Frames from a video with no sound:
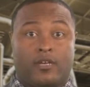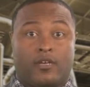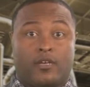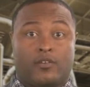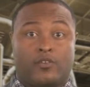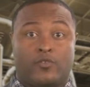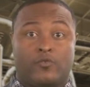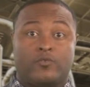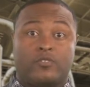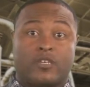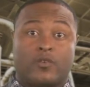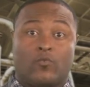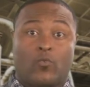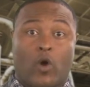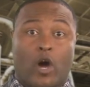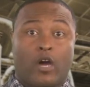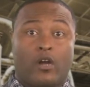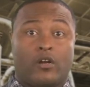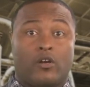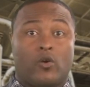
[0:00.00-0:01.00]
Using
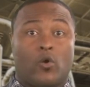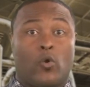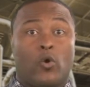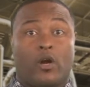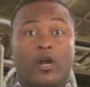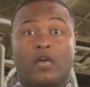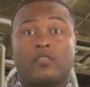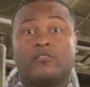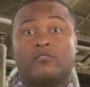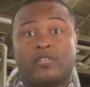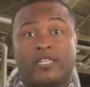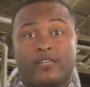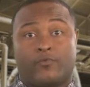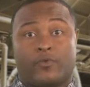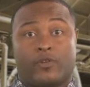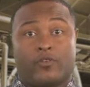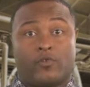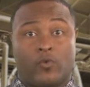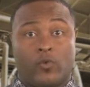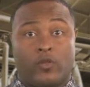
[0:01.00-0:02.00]
water or other
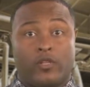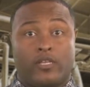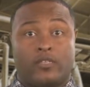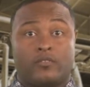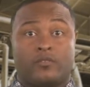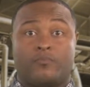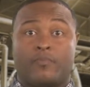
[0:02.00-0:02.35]
liquid coolants